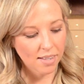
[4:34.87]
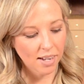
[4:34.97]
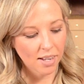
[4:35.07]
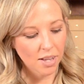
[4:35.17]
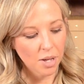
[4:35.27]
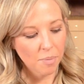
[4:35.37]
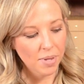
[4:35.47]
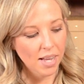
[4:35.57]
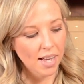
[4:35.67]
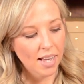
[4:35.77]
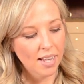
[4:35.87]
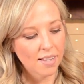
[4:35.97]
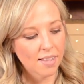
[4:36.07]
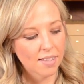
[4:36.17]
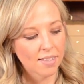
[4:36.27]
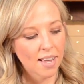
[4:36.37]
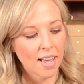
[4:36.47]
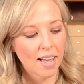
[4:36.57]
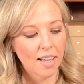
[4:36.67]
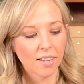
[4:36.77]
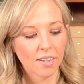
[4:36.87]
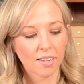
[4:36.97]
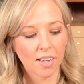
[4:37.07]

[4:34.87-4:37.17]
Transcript: like behind this tag.